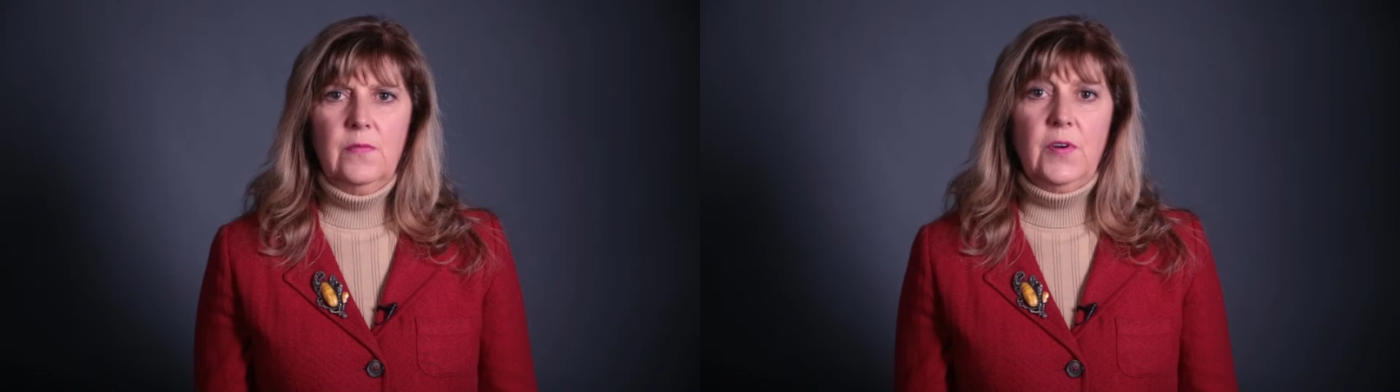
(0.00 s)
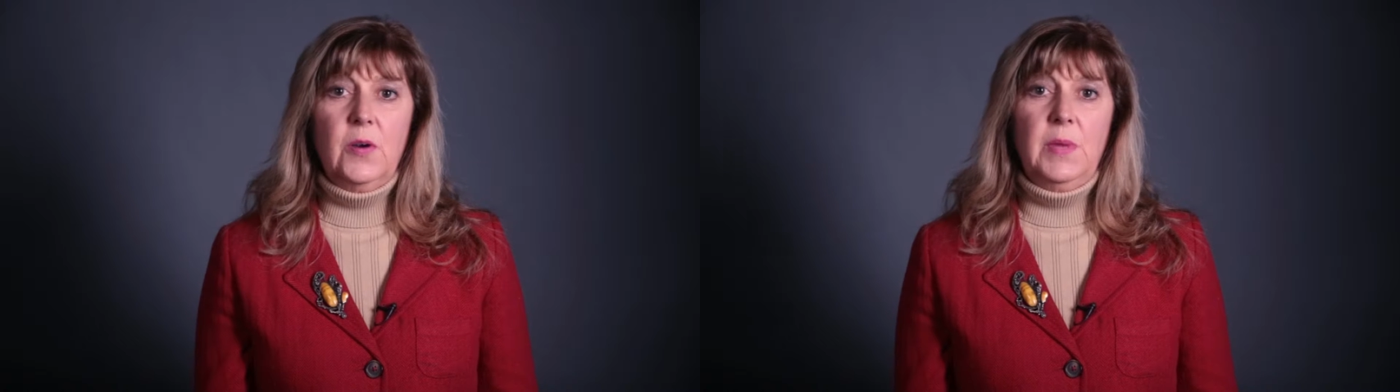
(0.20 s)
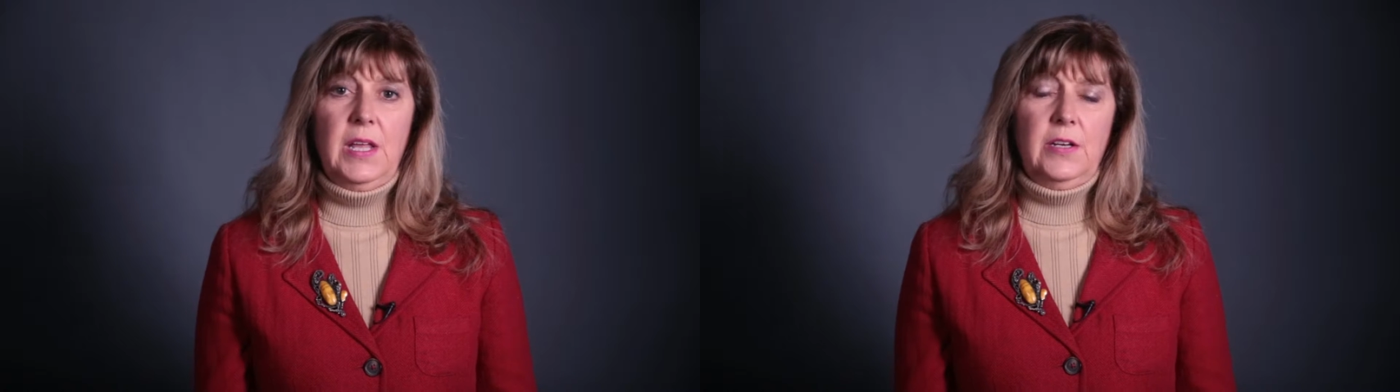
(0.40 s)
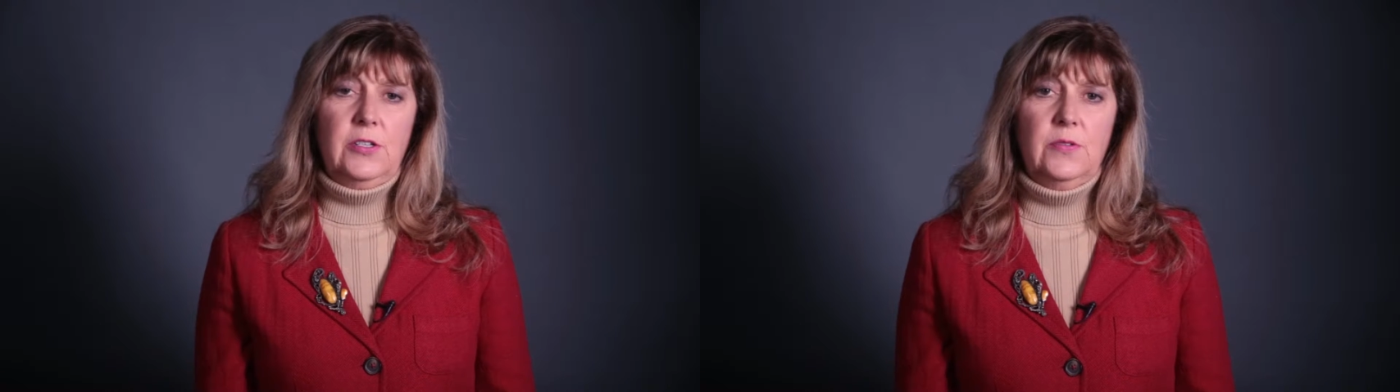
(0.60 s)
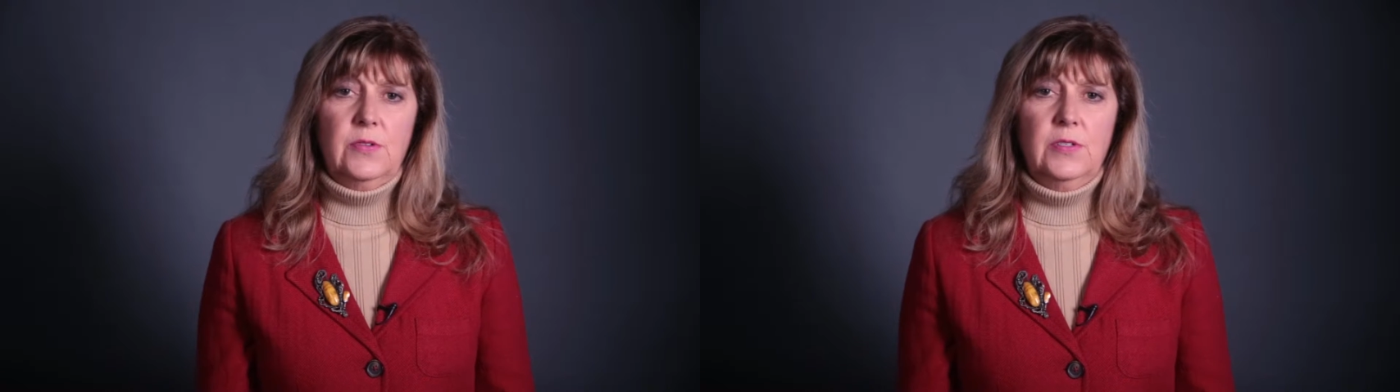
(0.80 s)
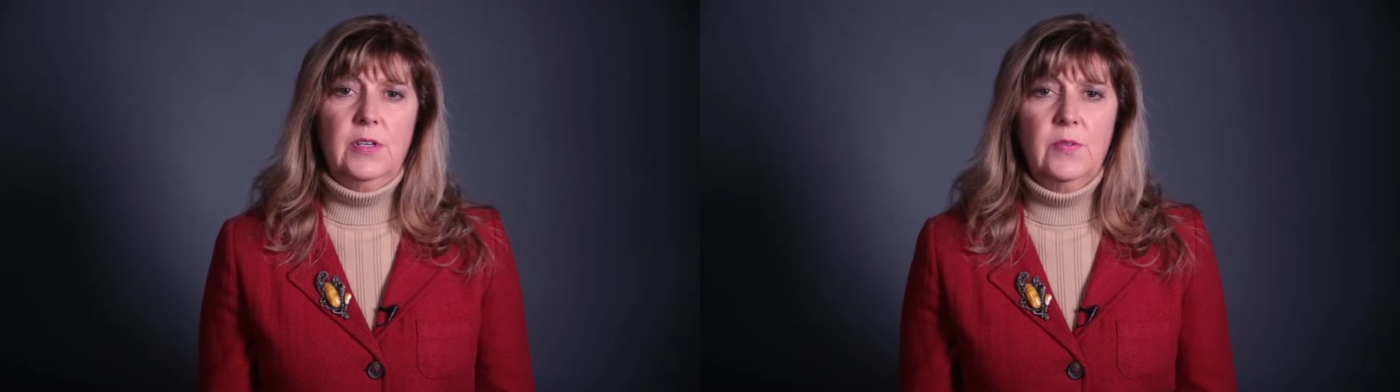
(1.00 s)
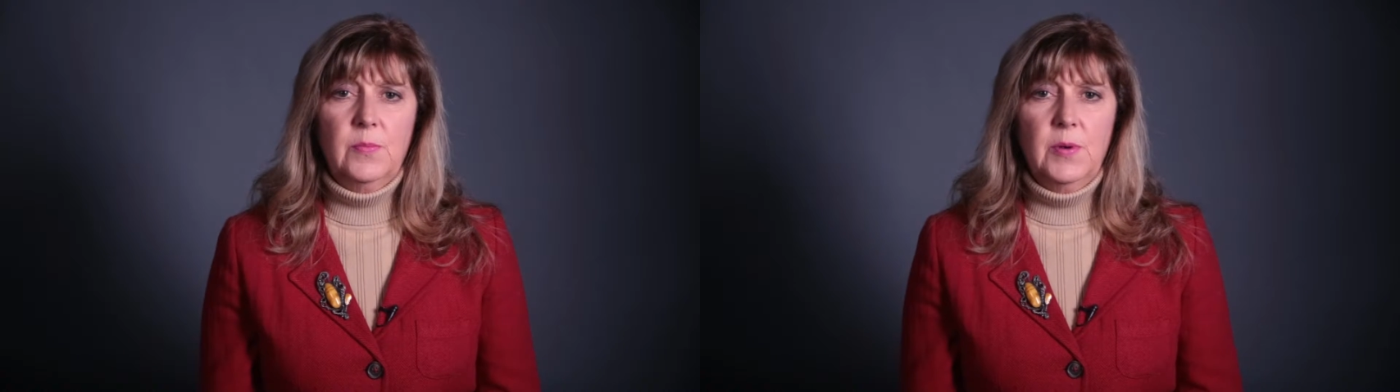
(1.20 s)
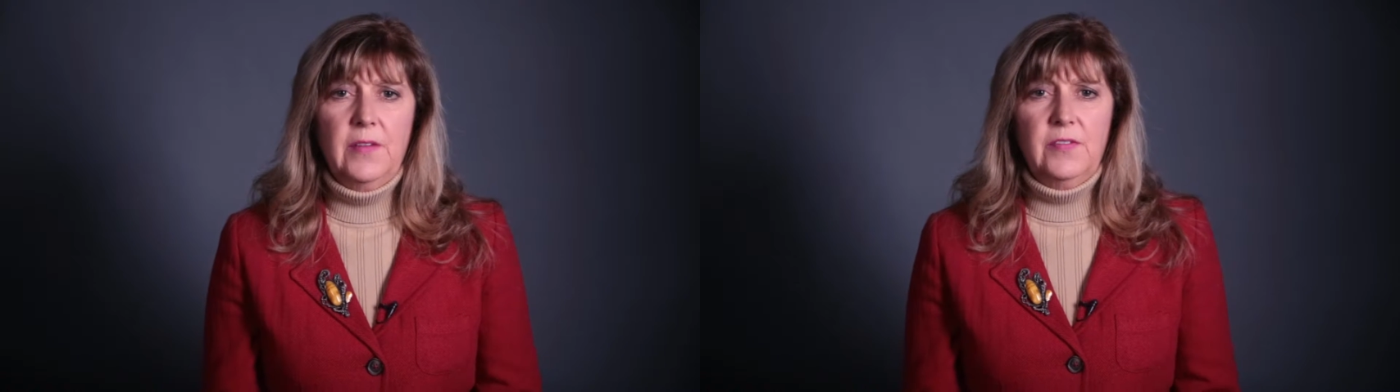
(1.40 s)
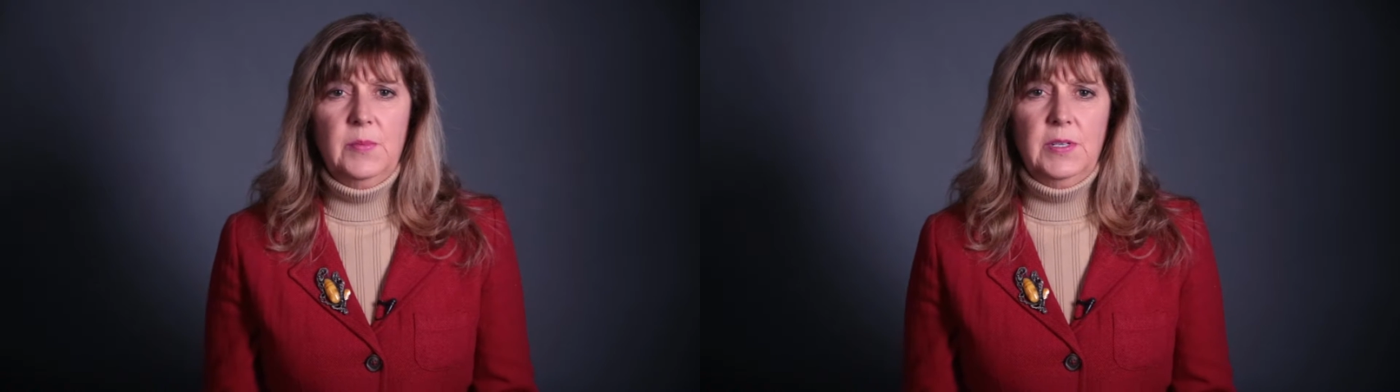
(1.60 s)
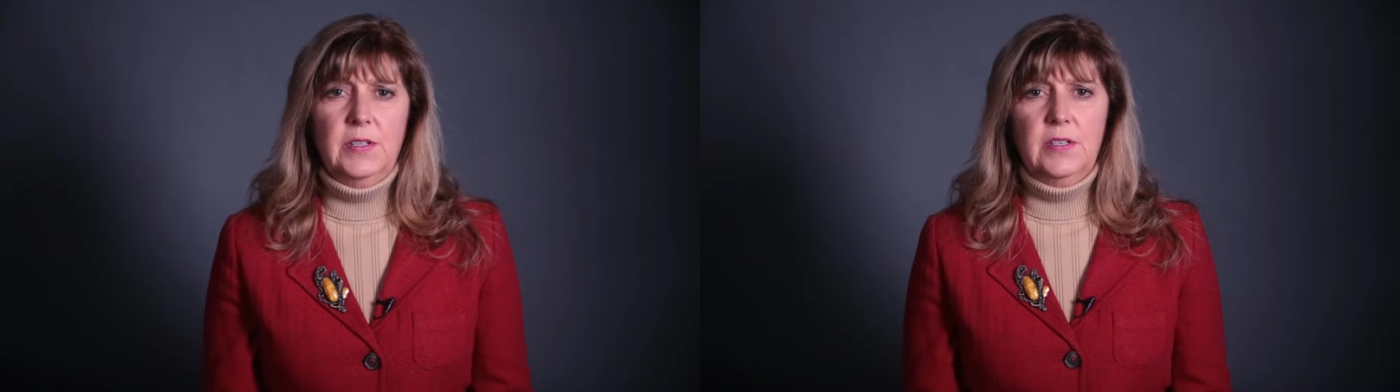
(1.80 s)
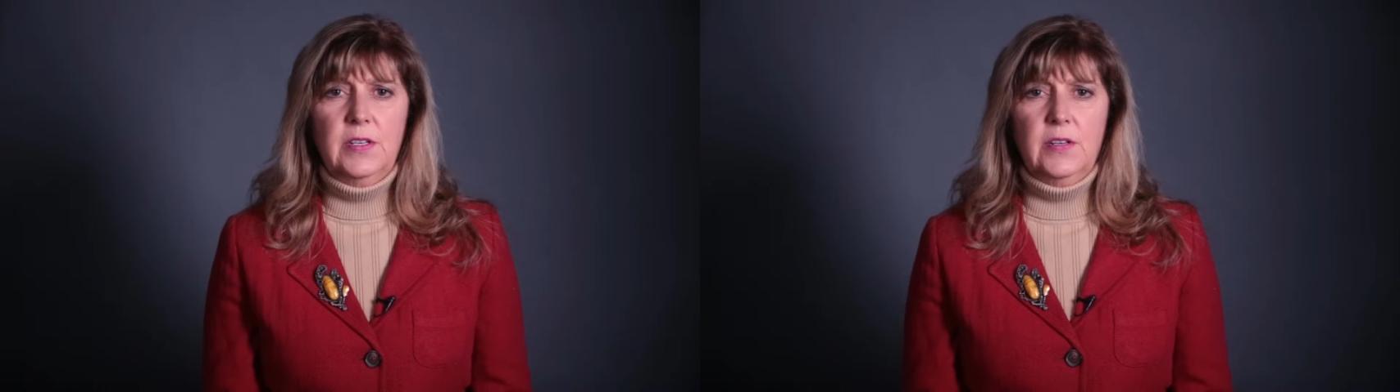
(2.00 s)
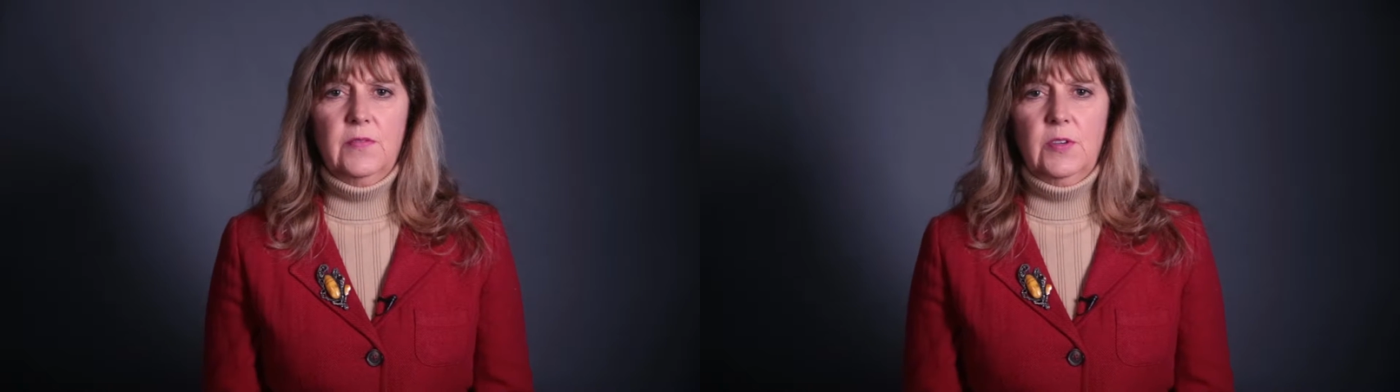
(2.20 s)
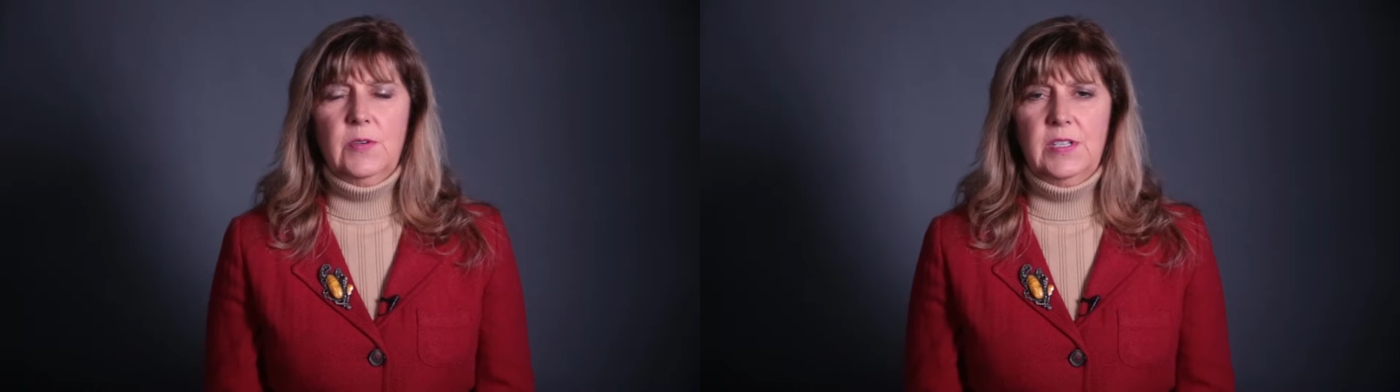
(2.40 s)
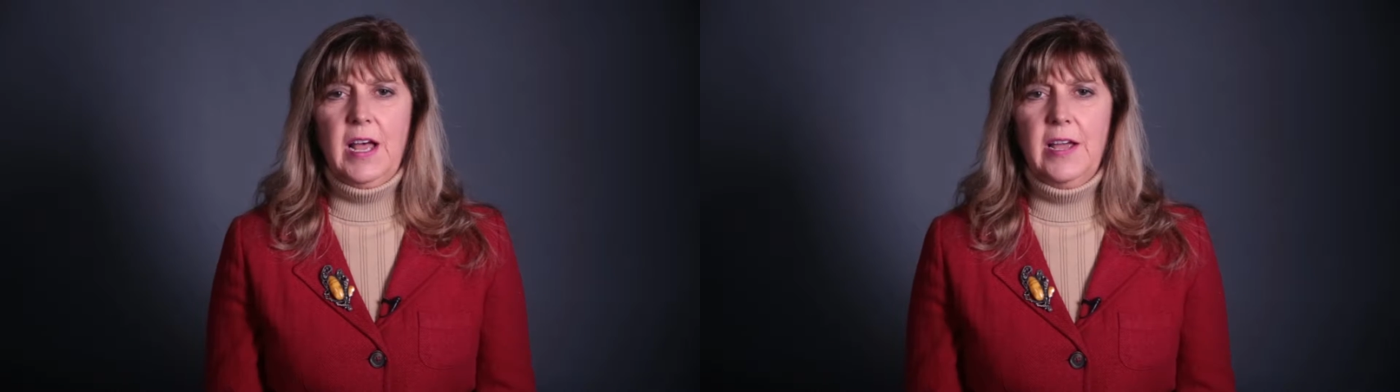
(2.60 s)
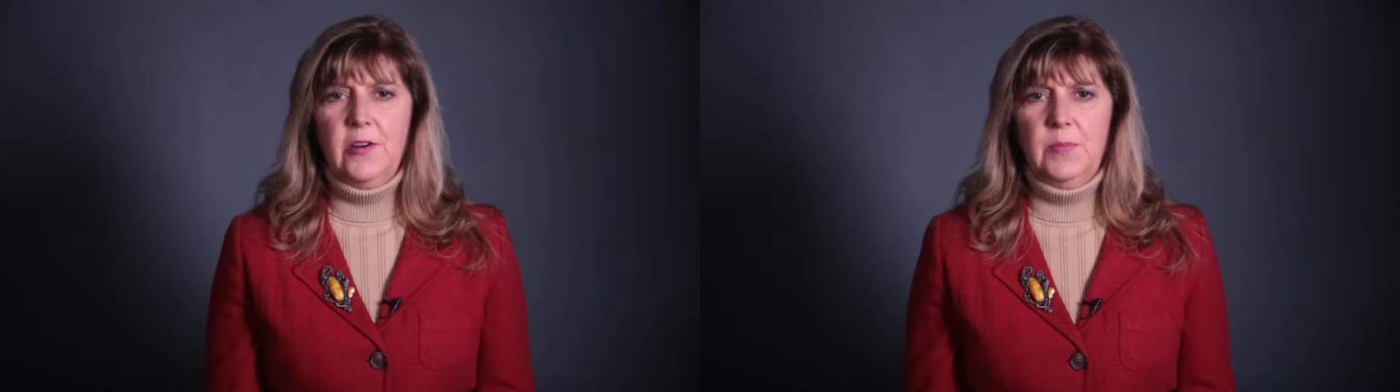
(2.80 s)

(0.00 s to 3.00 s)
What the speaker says: Farm managers know the profitability of their entire